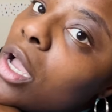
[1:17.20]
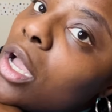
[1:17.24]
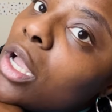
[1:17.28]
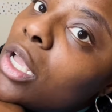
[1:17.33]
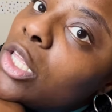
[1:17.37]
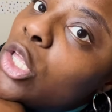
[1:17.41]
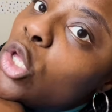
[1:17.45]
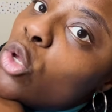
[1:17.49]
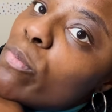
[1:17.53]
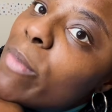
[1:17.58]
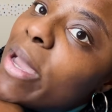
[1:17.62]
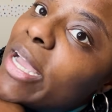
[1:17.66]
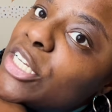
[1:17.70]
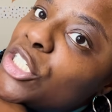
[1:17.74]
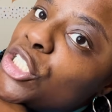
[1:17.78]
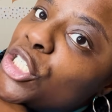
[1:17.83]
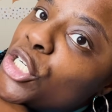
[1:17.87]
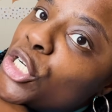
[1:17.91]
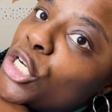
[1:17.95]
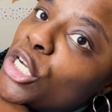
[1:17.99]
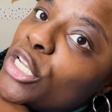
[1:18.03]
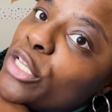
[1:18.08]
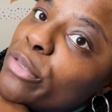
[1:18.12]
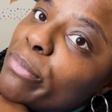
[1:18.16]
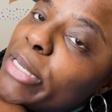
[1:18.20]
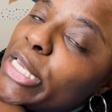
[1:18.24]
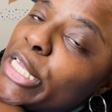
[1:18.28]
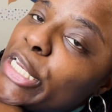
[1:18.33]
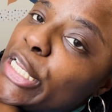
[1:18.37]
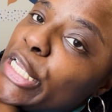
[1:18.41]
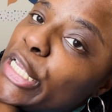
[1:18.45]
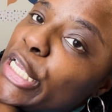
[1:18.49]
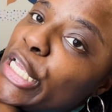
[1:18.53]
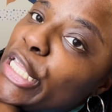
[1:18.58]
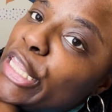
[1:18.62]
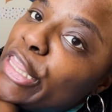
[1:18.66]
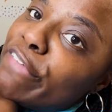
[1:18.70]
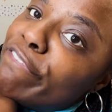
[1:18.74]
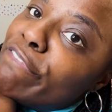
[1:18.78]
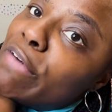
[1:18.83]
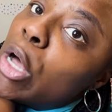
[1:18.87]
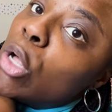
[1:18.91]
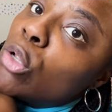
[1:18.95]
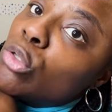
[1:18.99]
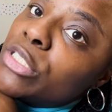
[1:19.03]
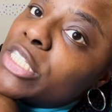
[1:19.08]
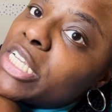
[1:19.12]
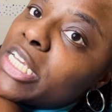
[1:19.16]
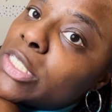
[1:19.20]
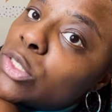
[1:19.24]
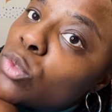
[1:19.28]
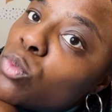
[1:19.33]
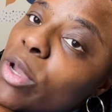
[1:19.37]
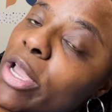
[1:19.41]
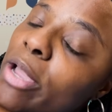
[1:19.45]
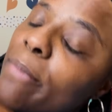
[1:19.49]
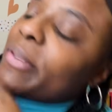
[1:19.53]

you might share a little bit in the fault as well.